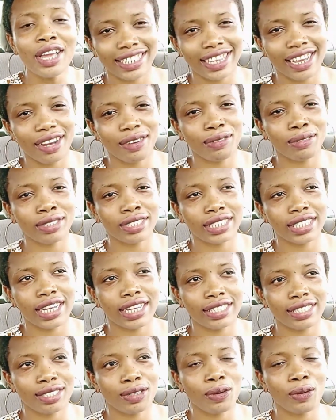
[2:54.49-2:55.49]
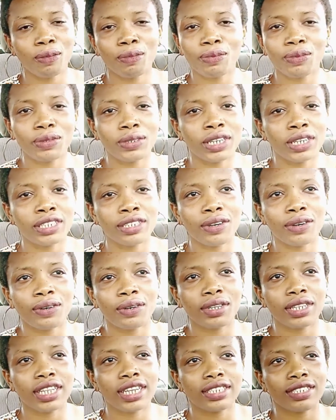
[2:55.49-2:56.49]
I was that open and
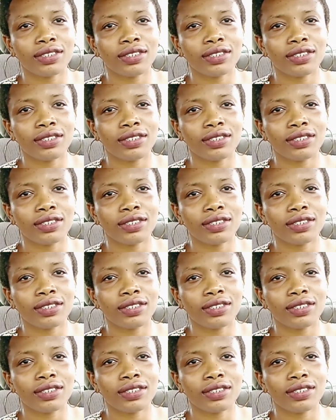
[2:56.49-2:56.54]
all that.